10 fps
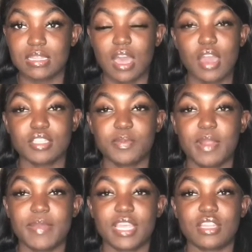the hardest
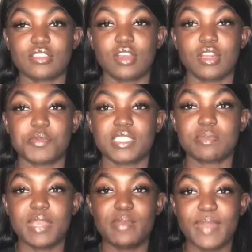part about getting started was
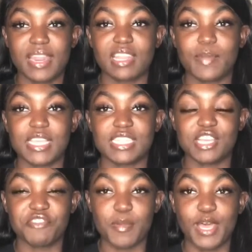me battling
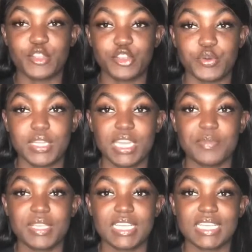myself about doing
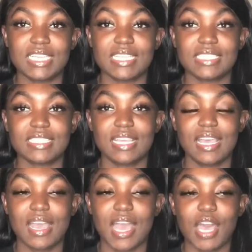it, because
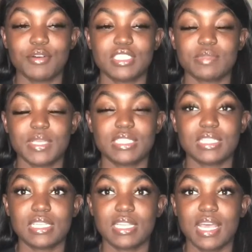I was just
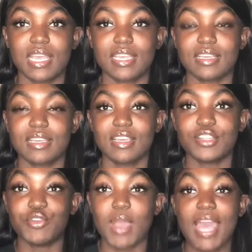basically like,
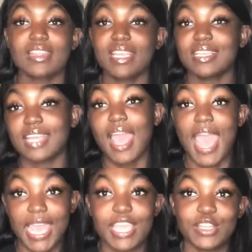do I think that
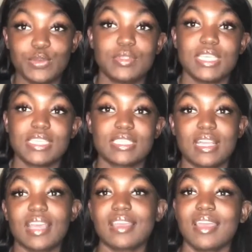I can do this?
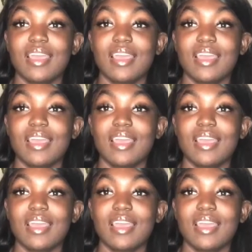Like,